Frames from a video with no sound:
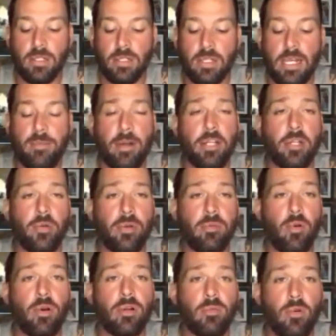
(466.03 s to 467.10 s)
keep on doing
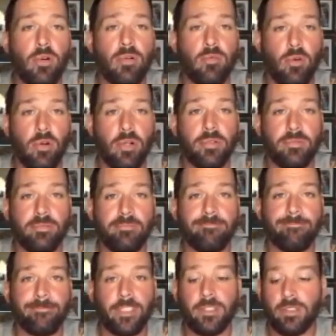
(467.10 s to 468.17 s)
more and more and more.
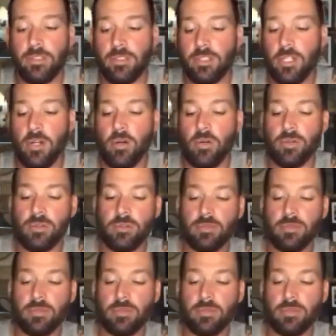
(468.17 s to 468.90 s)
So,